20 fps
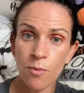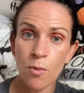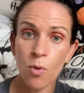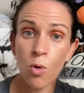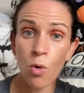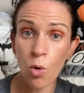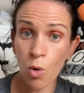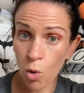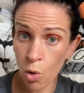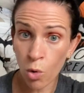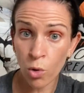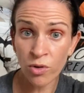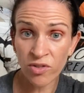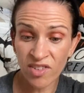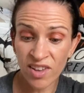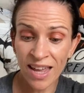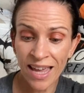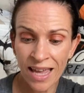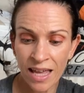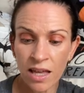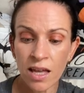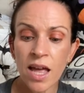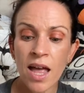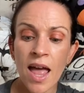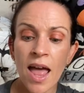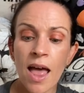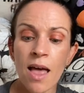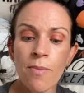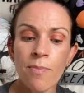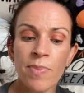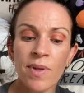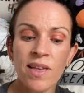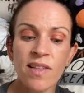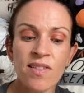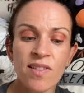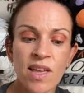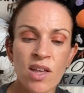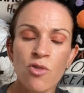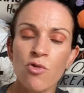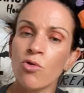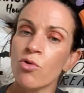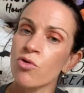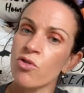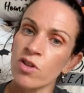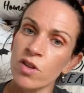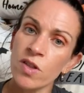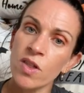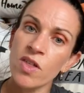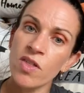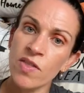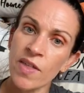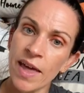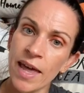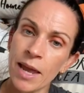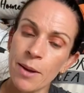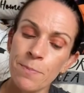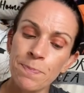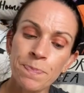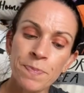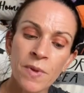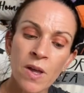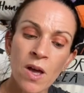or haunting be central to the theme.